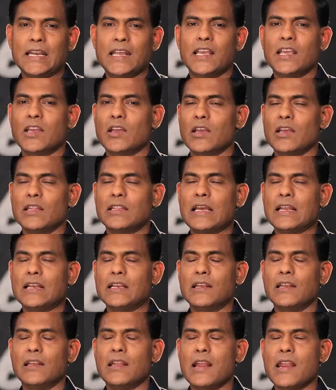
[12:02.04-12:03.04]
that he,
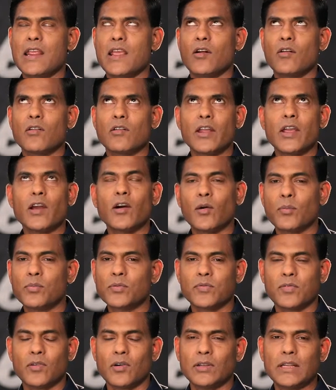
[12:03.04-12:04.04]
that, that he only
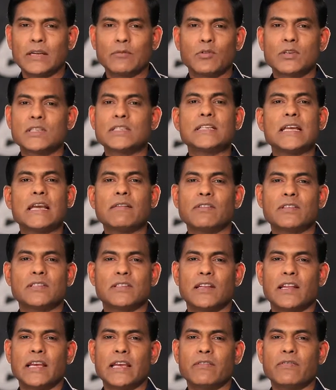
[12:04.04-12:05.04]
hoped for that would save
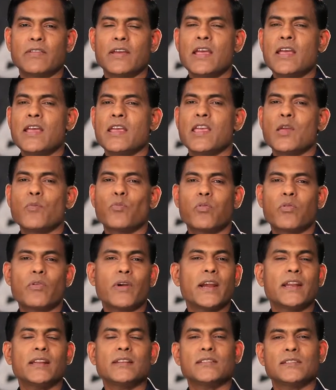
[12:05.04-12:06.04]
his life. He
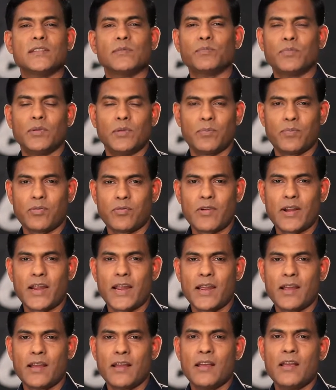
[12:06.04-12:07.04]
prayed a simple
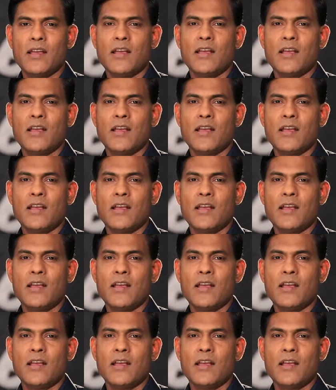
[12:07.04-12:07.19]
prayer.